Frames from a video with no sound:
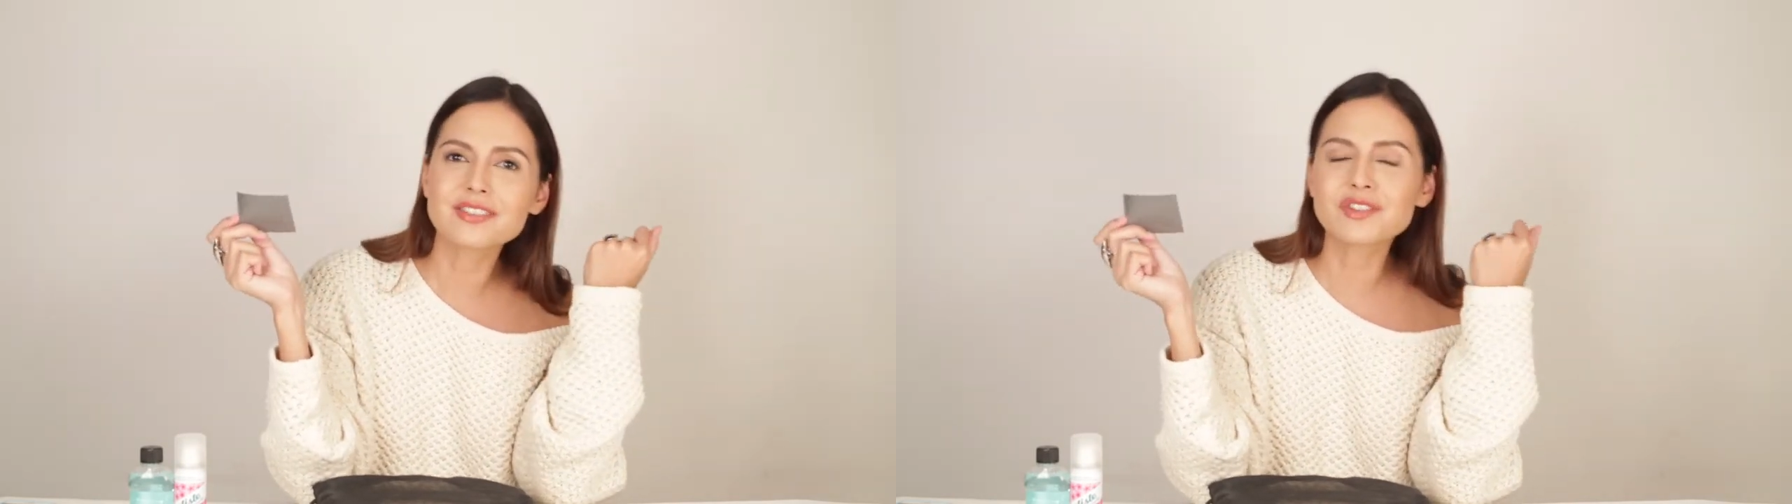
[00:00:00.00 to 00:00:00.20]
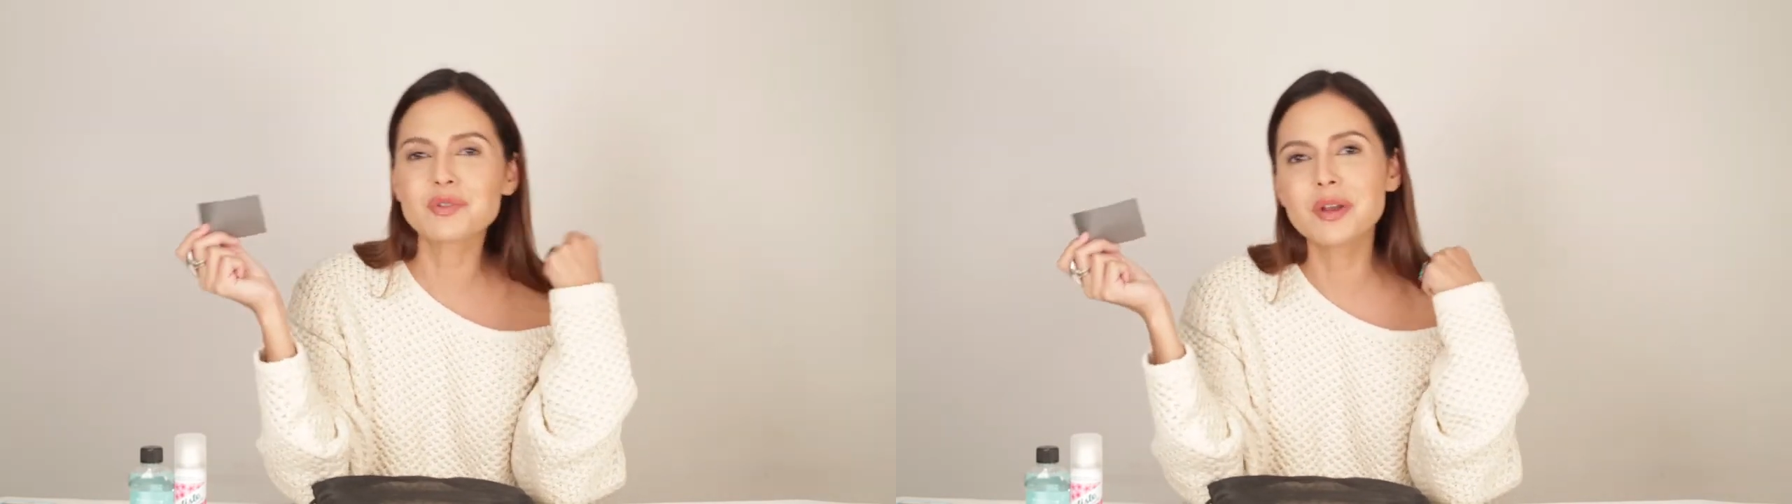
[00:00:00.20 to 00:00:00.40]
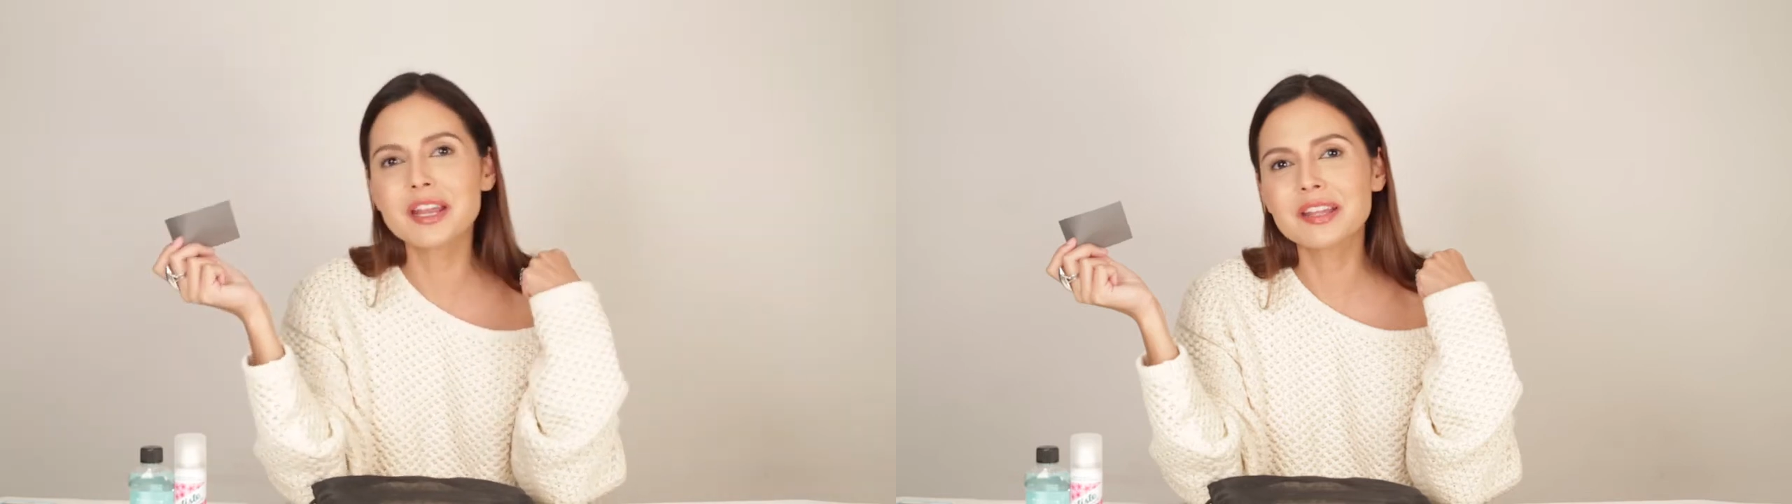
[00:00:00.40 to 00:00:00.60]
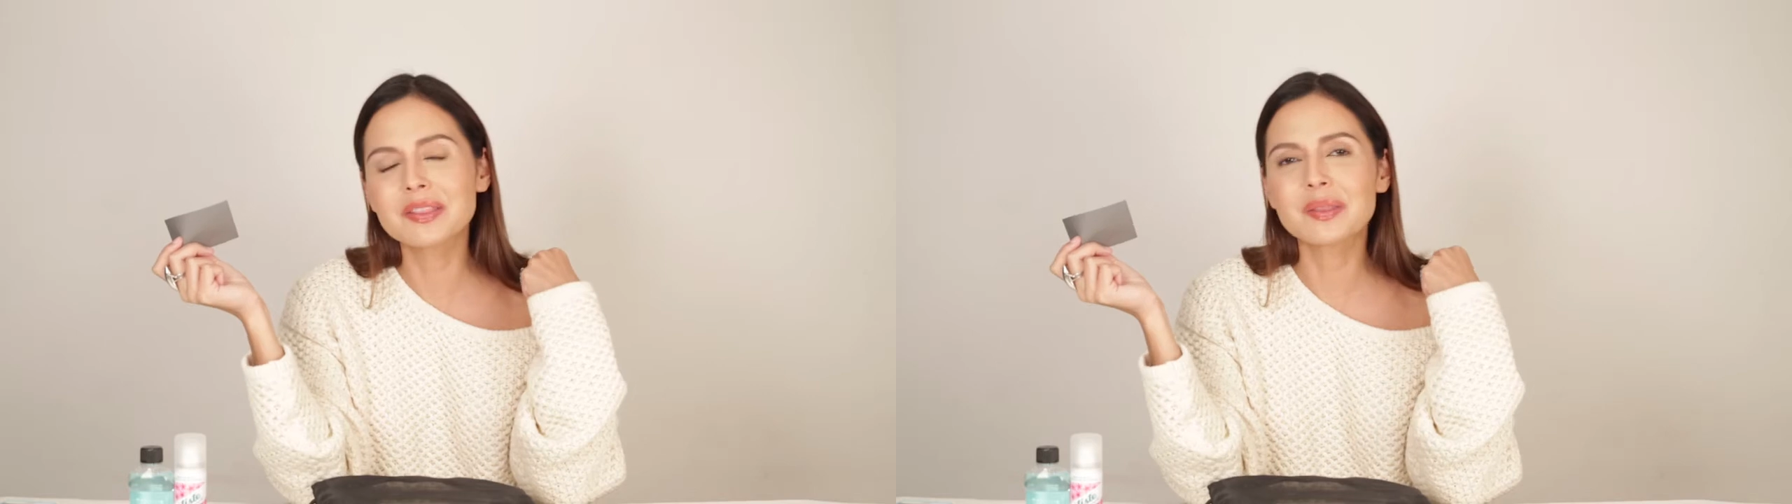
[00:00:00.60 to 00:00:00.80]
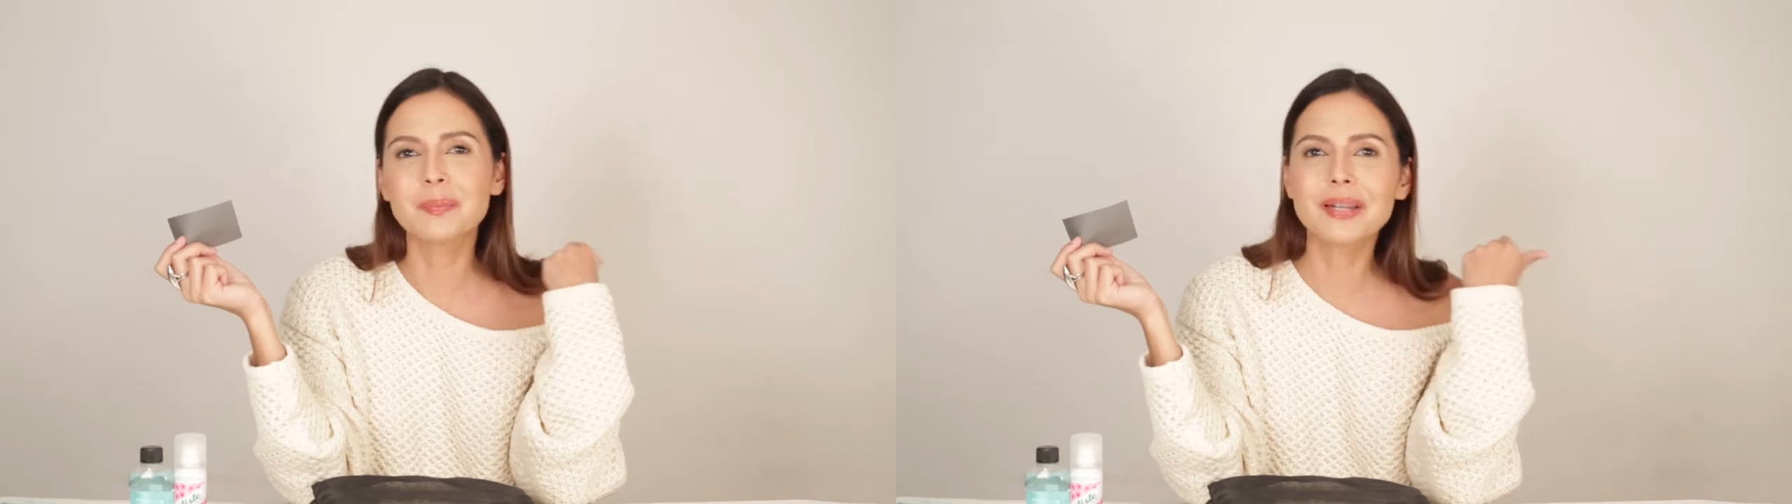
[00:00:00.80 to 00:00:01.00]
the
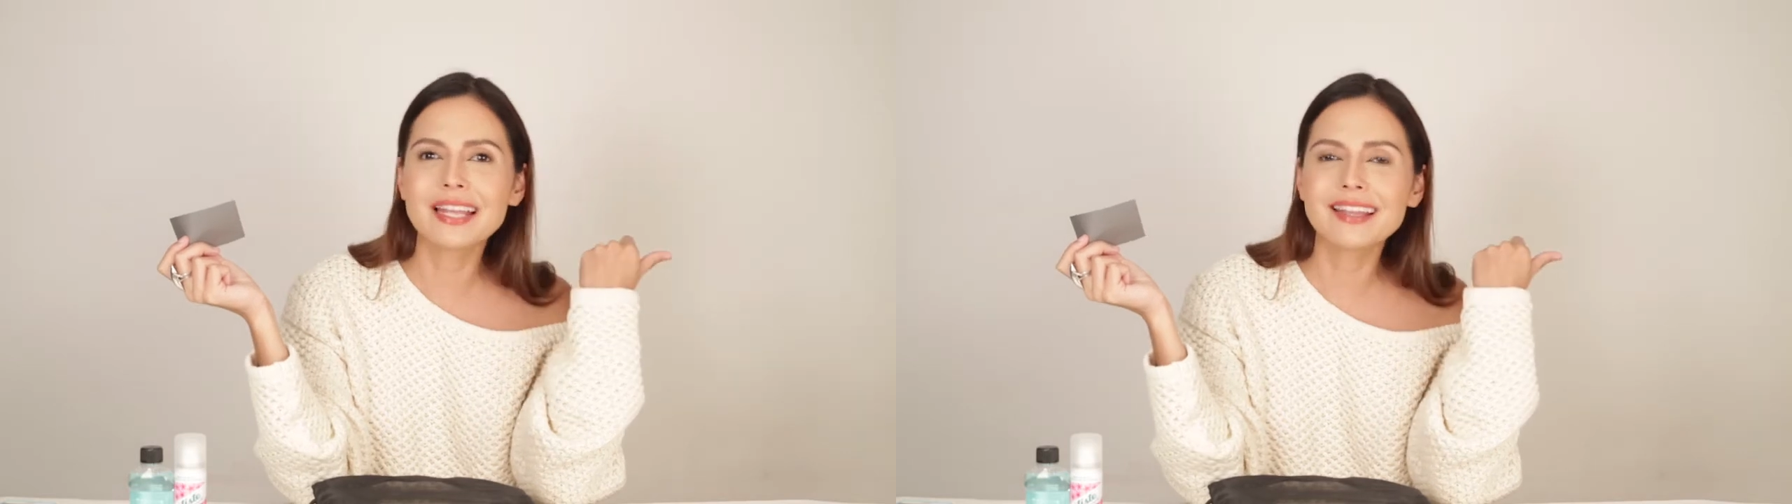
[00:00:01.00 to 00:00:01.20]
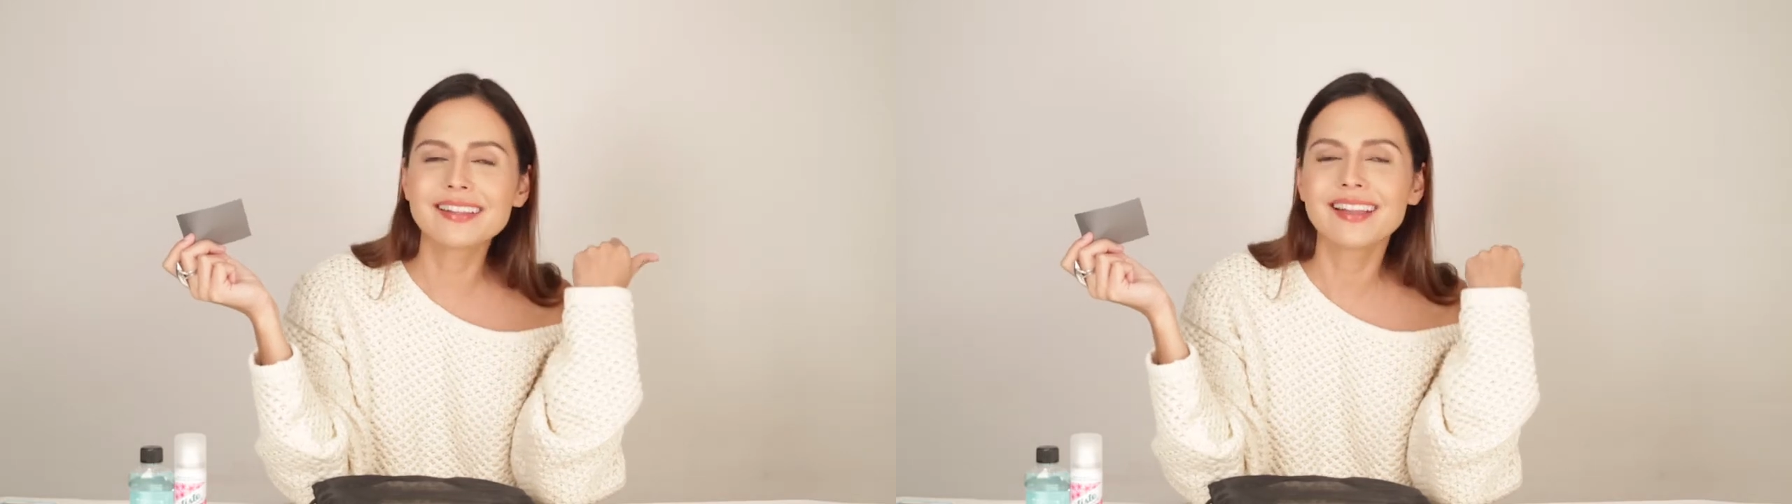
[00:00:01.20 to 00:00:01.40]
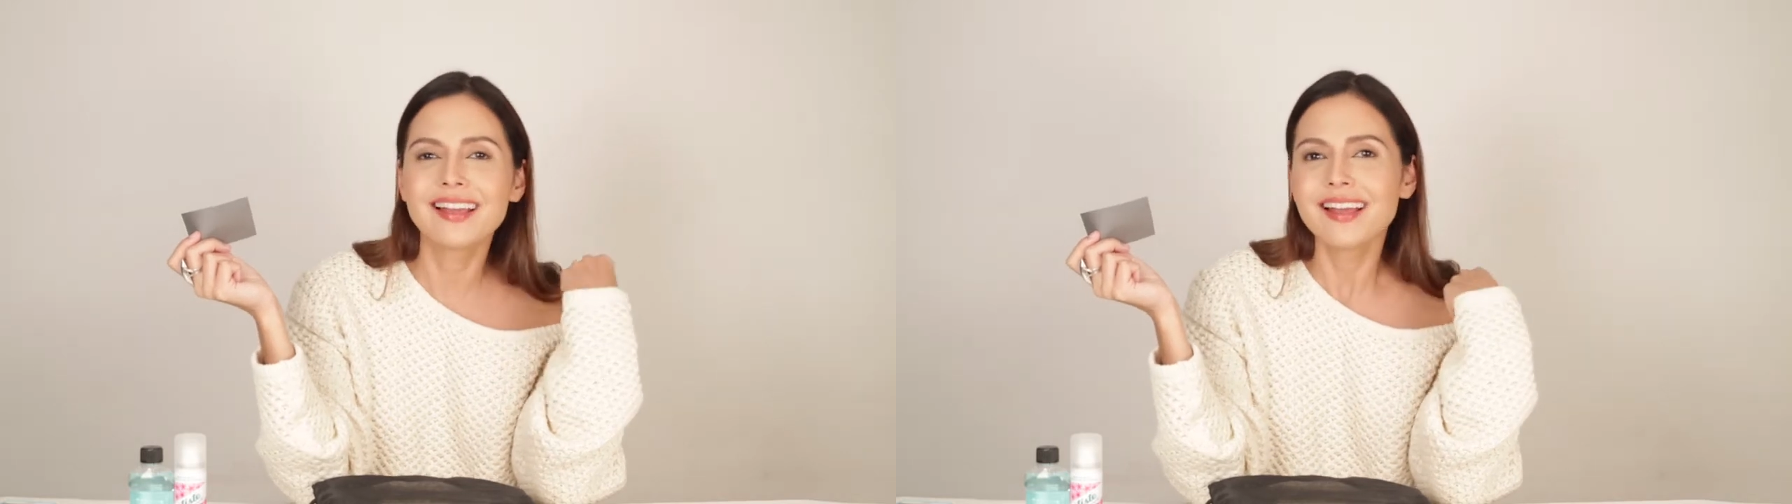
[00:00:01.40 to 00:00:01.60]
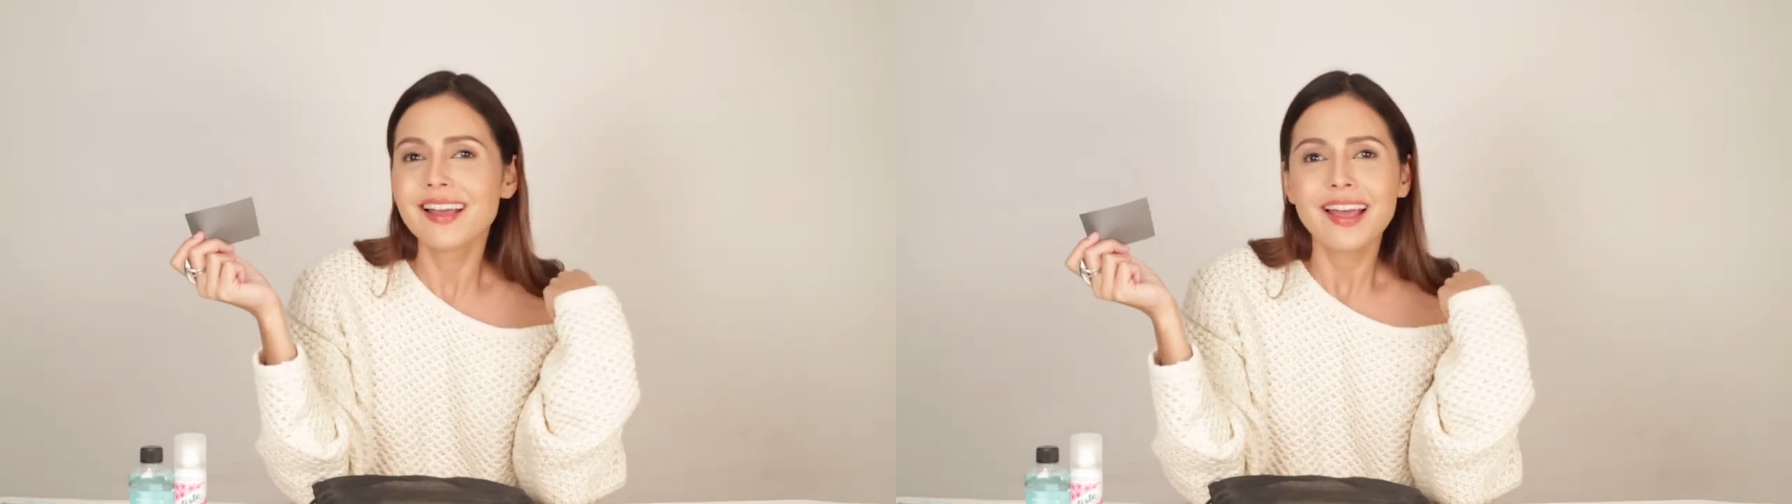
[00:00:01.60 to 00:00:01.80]
train, the plane,